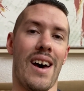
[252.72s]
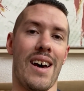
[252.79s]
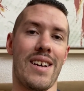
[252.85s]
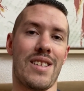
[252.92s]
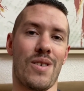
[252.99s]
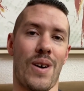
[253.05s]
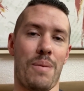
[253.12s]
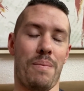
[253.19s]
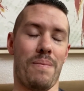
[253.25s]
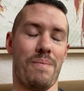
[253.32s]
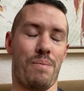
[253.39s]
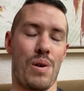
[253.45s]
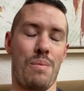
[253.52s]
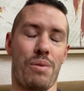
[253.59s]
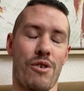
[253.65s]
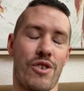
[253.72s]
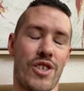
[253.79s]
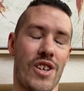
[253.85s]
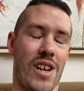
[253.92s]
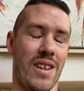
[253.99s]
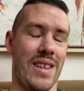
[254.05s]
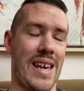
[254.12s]
So I
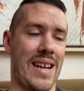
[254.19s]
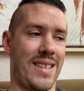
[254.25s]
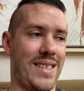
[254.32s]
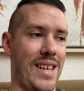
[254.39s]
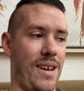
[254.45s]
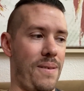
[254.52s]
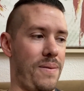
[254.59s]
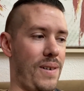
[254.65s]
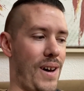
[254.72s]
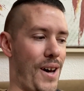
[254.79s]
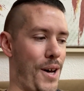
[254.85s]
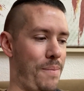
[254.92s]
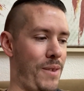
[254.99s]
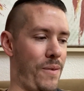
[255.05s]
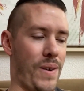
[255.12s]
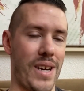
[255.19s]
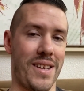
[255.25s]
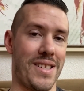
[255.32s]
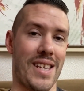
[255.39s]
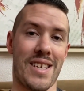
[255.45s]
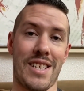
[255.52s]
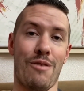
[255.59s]
pre-purchased all of that stuff. The
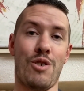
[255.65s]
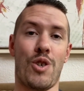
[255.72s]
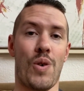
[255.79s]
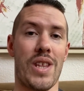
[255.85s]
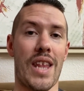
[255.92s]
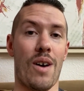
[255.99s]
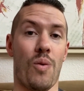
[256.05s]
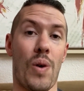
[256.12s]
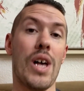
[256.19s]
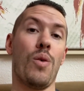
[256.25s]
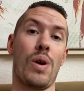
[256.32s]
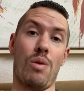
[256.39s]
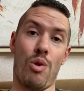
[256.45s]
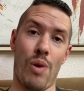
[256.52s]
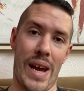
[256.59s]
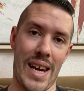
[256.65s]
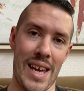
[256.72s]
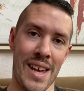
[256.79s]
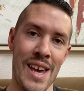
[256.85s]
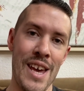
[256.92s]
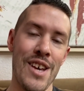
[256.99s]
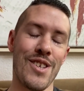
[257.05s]
funniest thing is I was doing that while we were
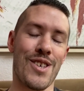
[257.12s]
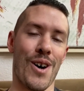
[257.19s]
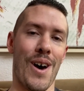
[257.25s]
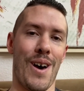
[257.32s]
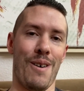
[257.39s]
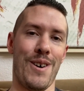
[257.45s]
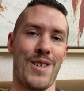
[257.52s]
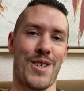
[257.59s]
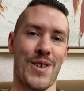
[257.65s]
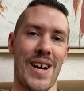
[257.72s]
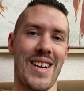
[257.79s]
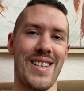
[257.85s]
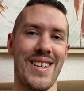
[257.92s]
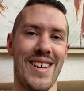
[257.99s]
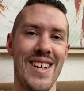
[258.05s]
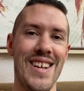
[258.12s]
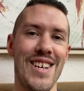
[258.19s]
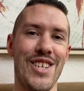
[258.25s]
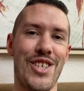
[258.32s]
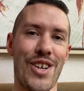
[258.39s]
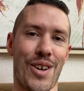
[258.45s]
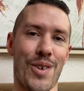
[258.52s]
raiding, so I was trying to
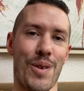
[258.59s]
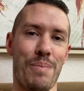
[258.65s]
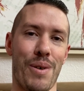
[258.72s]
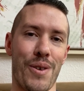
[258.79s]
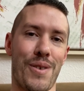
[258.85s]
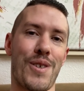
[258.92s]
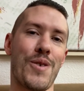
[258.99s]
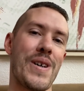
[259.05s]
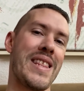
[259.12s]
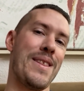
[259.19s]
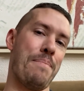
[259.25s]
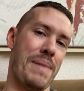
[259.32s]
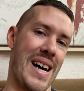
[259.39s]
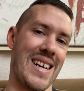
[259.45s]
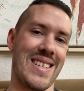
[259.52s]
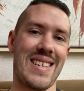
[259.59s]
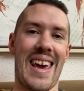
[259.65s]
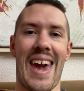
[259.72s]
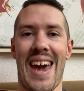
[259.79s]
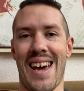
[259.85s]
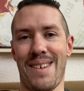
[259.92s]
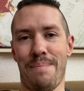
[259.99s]
juggle both doing the boss
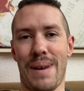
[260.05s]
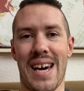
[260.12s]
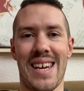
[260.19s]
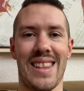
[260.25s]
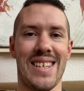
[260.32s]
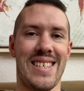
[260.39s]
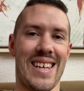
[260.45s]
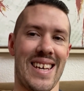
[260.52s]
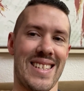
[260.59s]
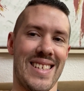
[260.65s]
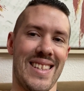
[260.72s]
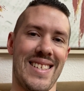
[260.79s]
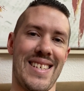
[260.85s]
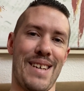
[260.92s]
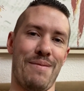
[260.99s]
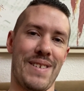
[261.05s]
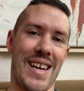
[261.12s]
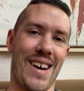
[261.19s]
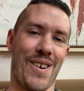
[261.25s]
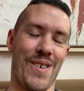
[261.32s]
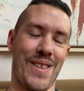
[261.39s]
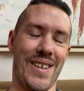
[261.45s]
and buying the tickets at the same
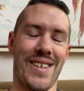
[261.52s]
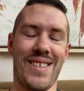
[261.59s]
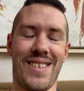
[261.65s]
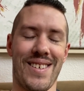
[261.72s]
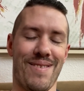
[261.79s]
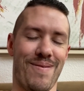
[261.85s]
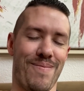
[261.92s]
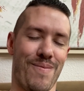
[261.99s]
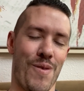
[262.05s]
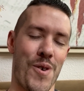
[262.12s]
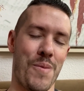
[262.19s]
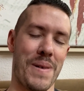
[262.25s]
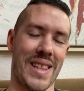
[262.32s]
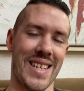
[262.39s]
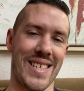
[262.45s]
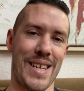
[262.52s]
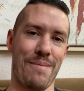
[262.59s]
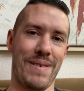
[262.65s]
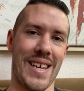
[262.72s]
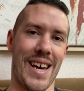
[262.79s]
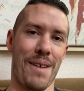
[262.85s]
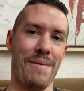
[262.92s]
time, or the room at the
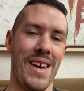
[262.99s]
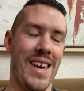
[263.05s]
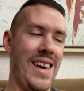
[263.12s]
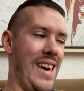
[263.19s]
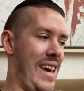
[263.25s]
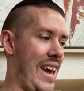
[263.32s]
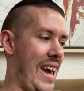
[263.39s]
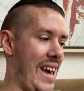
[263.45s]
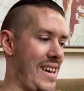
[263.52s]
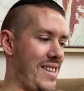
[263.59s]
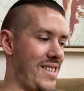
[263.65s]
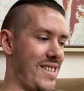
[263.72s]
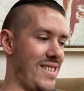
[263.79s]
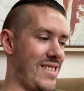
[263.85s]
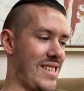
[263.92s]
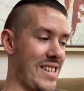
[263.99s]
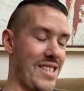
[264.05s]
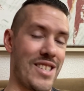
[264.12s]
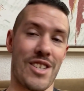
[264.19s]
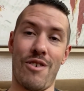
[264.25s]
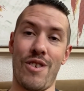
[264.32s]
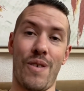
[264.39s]
same time. And since
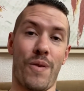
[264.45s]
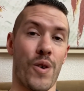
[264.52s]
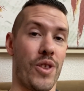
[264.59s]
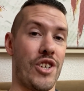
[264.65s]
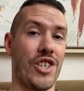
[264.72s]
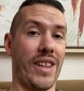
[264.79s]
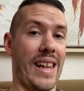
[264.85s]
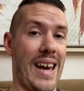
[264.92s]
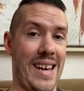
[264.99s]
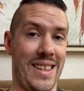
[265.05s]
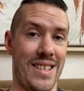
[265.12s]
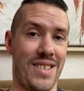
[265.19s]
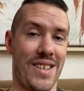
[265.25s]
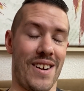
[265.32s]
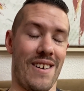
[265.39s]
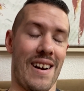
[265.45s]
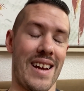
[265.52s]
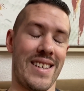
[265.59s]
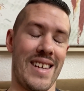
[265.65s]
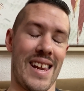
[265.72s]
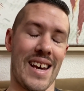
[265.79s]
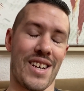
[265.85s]
it's during the 4th of July this year, I
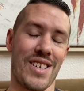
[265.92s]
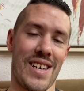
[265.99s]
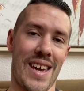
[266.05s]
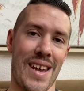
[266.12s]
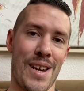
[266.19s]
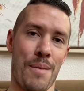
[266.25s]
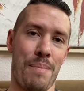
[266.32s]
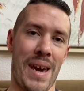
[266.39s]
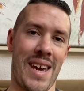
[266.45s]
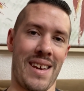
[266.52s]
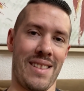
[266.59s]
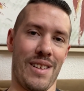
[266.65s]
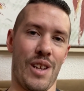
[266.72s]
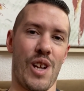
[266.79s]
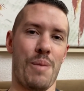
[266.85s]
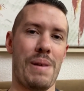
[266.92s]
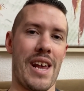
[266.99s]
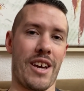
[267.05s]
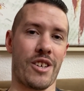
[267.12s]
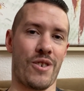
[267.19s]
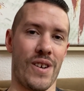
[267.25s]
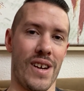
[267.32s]
did actually end up paying a little bit
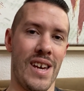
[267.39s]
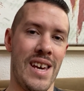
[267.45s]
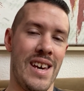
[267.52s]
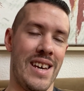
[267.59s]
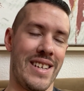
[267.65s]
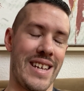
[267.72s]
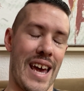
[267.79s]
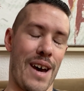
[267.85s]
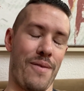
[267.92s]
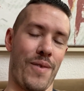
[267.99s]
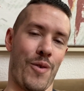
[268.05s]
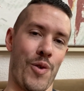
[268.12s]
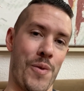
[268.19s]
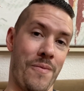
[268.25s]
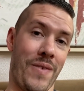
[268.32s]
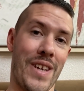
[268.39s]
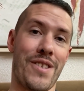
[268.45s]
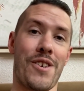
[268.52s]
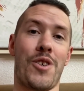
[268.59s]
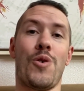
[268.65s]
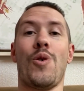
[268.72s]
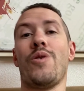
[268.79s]
extra to have a room
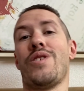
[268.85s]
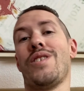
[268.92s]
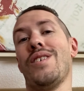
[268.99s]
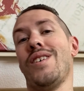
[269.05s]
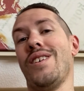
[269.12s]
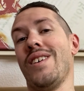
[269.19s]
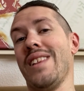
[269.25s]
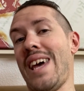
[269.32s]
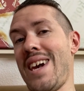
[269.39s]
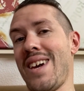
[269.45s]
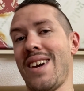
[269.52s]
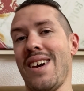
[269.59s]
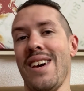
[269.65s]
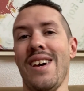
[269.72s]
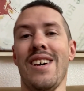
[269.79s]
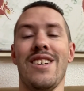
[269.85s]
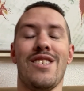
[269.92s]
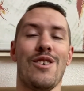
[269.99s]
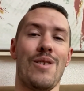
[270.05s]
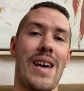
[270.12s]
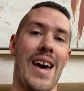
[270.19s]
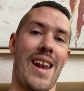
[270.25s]
facing towards the lake,
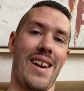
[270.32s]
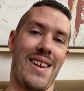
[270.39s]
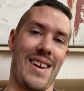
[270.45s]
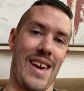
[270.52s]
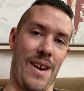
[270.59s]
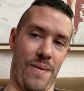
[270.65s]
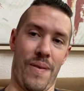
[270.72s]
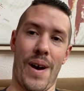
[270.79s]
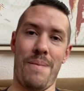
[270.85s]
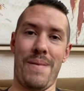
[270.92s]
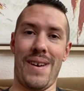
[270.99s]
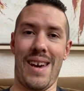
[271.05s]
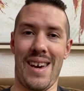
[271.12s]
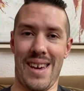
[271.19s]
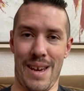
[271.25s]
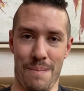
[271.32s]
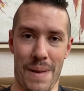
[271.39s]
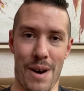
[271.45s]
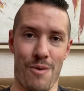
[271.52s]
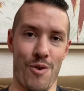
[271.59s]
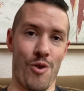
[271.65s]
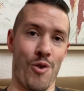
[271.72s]
so that if I'm in
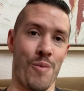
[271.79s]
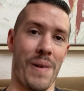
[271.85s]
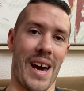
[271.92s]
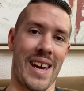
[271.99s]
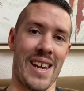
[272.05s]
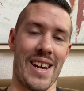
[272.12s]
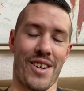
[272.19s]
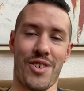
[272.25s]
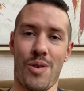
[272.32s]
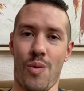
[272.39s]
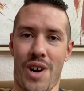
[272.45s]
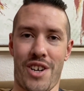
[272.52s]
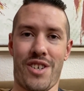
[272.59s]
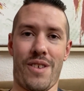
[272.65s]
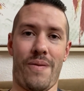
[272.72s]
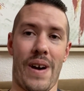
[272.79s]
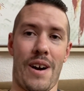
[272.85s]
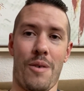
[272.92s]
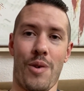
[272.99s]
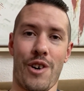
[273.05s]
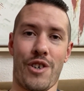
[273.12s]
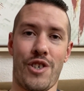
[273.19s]
my room, I can actually watch the
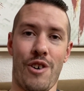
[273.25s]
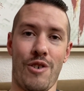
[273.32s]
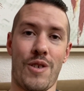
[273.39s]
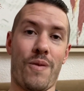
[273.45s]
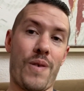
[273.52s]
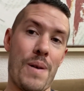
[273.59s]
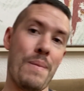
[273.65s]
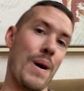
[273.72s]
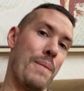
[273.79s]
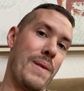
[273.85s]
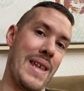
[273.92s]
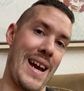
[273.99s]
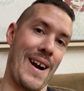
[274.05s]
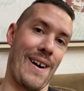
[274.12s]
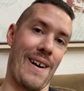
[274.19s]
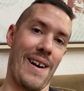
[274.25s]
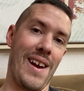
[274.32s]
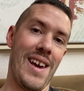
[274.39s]
fireworks shows from up there